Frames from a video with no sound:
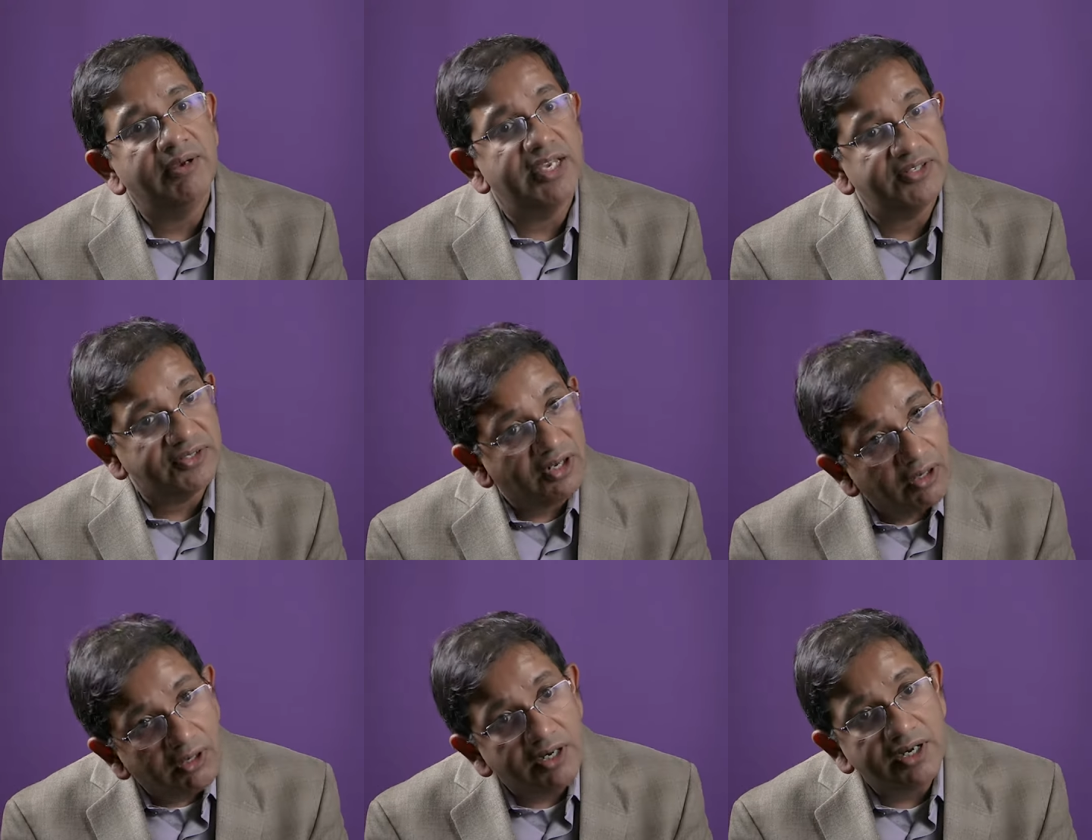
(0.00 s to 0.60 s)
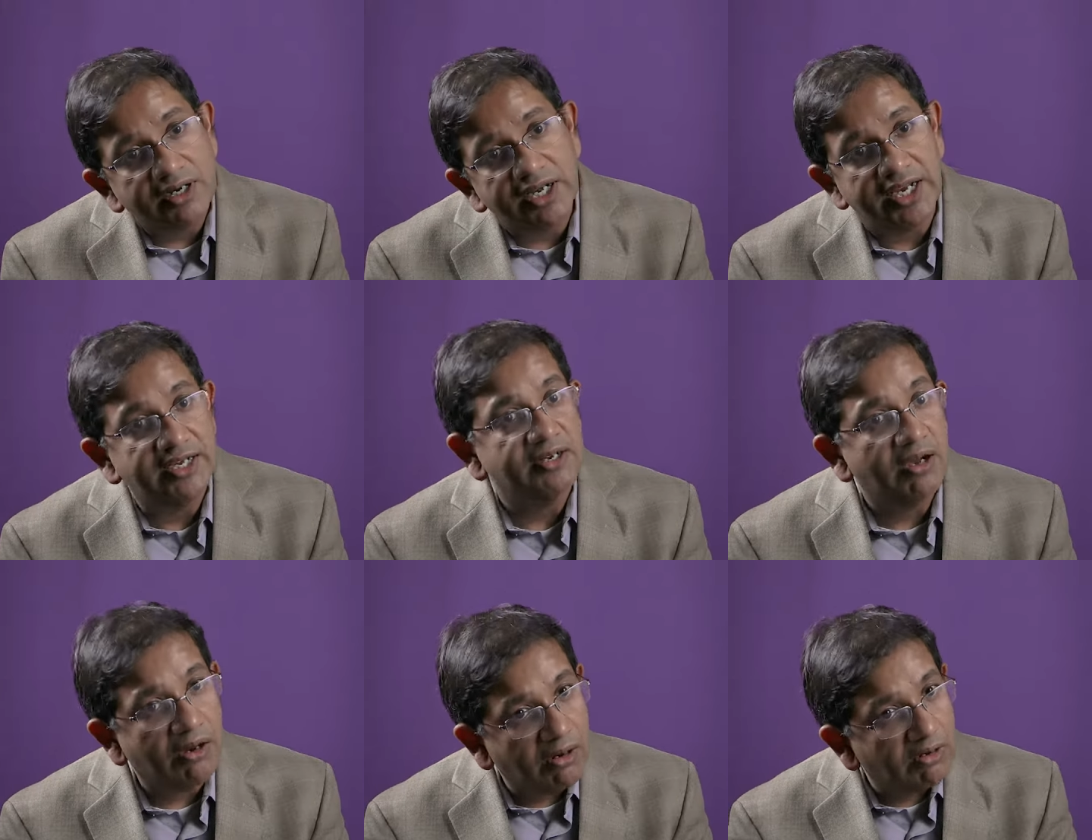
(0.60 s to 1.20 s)
is heard
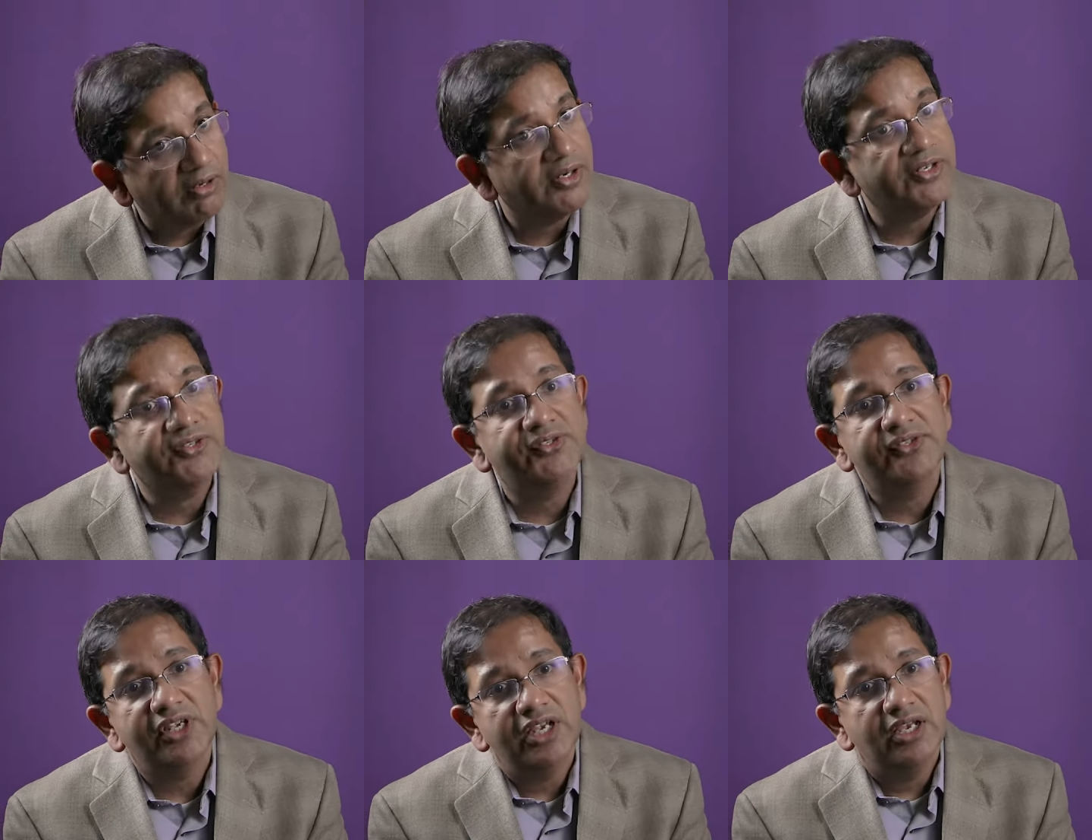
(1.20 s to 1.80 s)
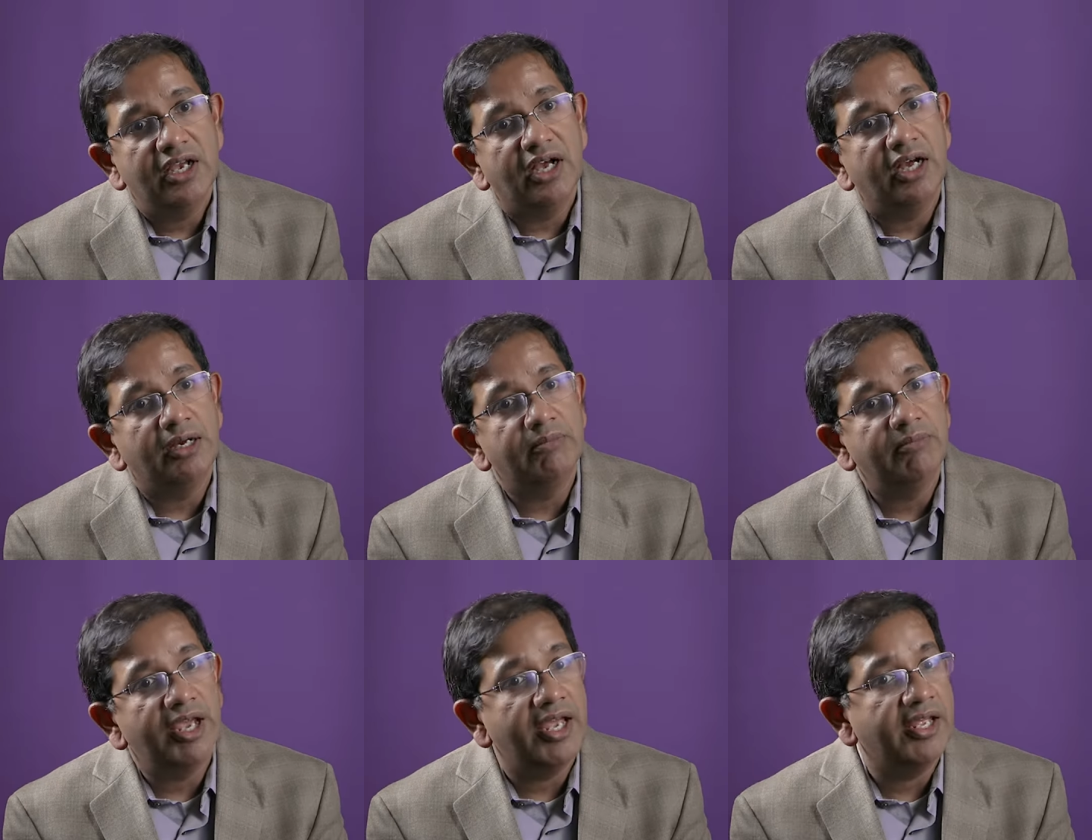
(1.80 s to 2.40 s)
in Congress
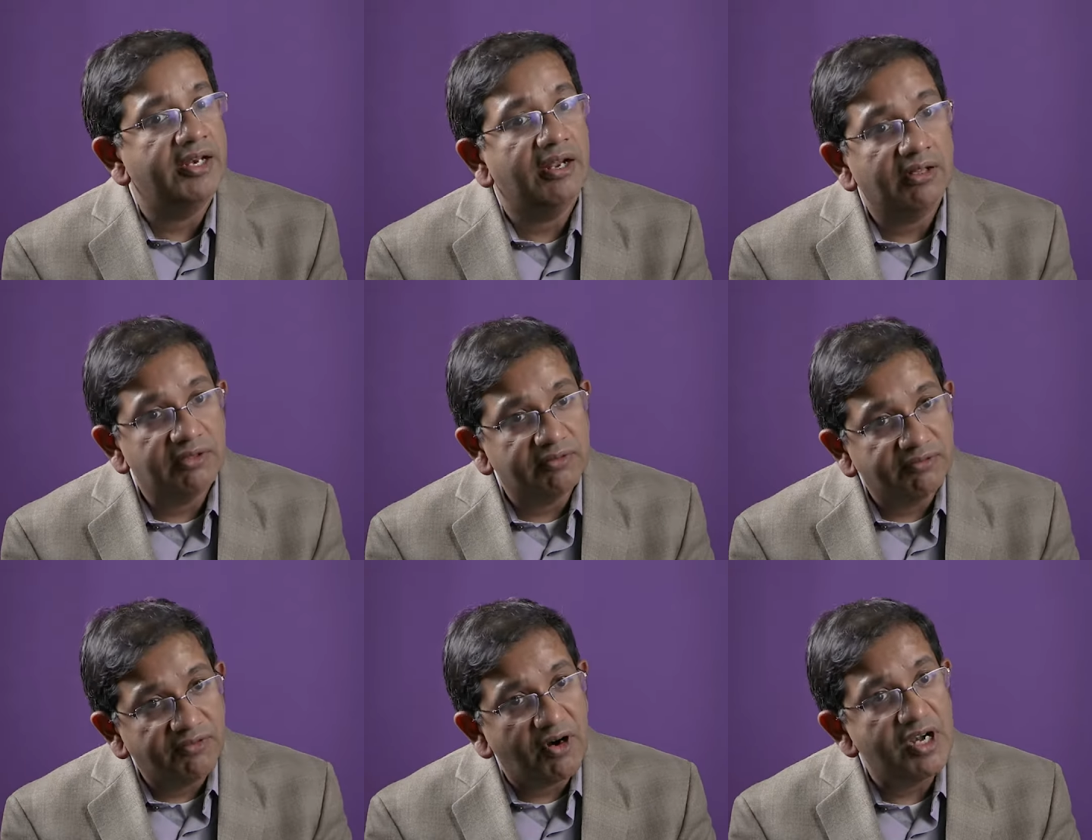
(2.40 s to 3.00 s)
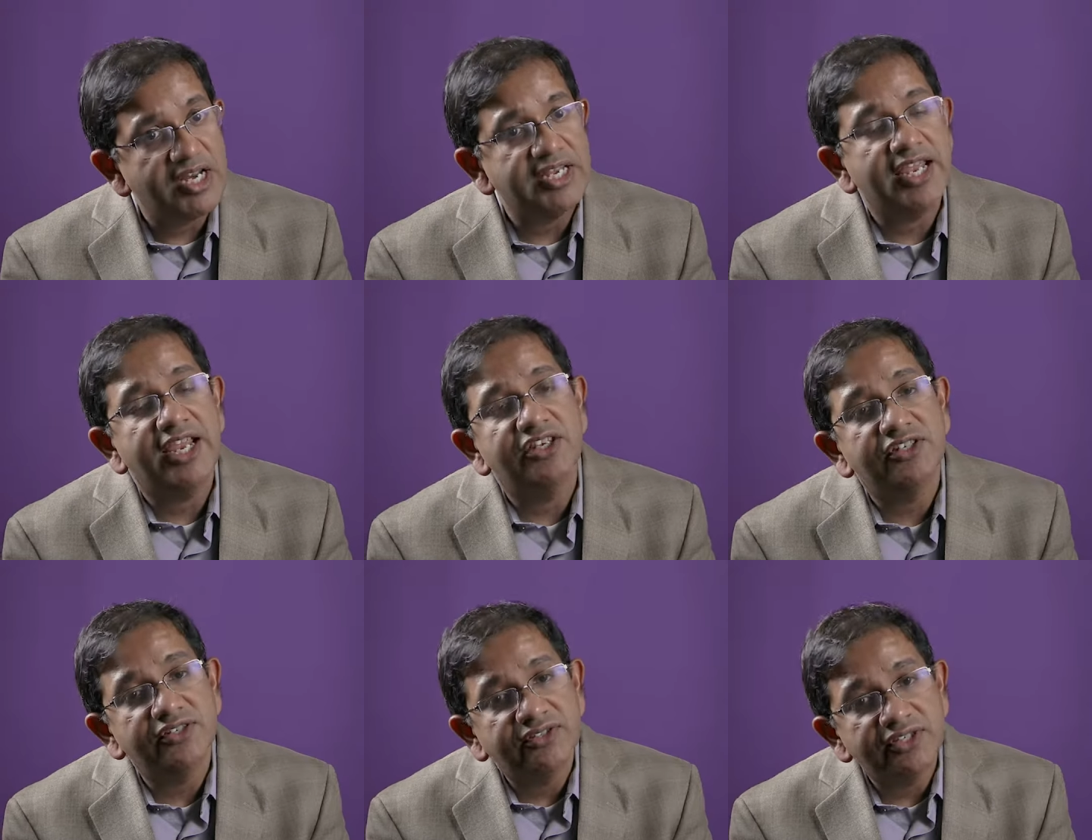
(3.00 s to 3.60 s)
and other funding
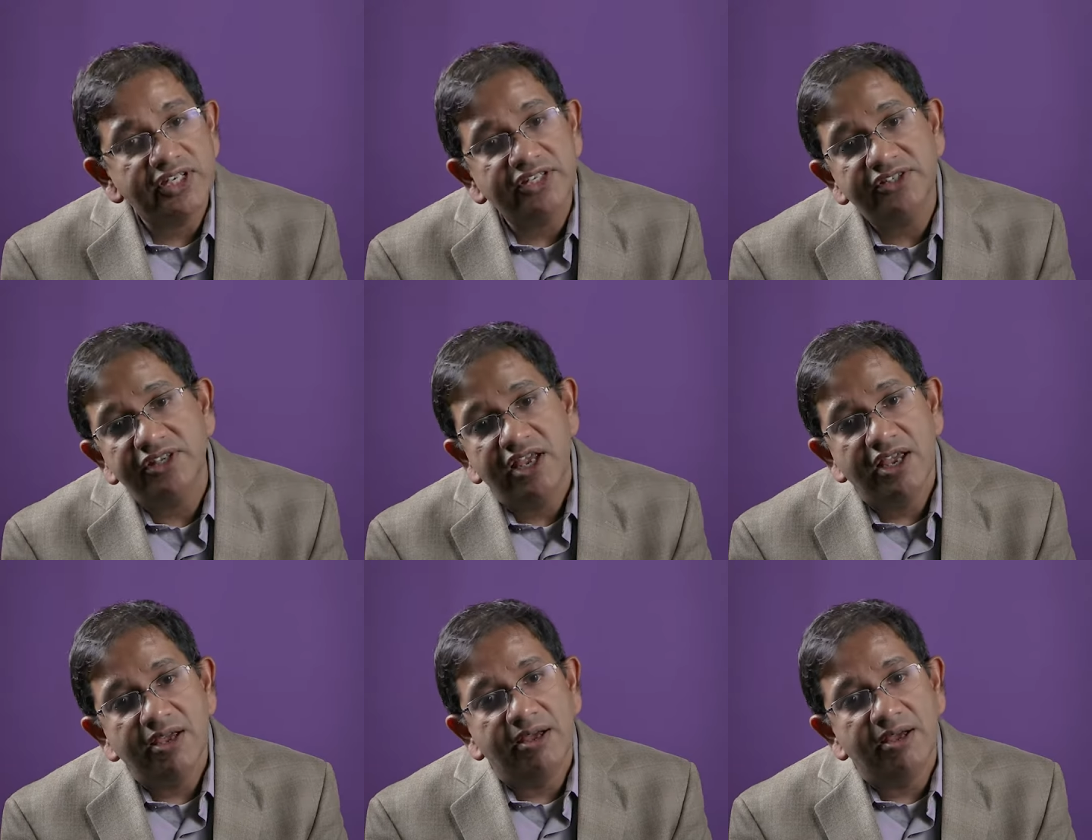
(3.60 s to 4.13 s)
agencies